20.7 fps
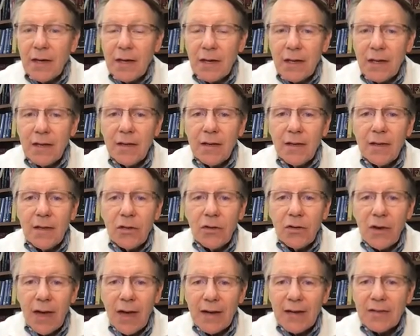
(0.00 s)
in the
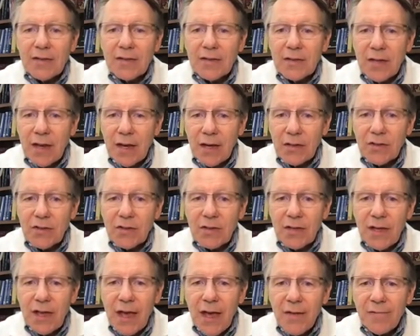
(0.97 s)
United States.
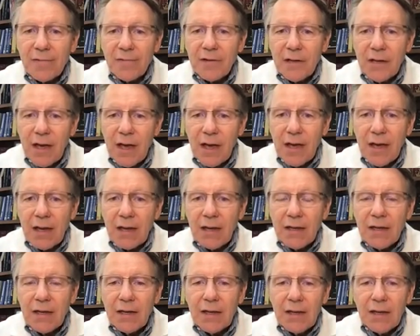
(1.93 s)
The FDA
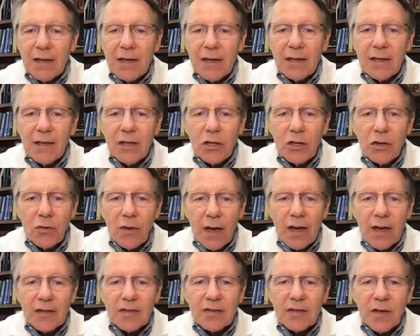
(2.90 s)
in the
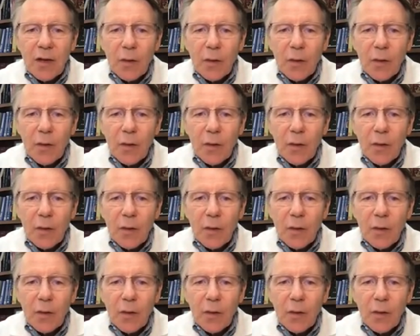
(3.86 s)
US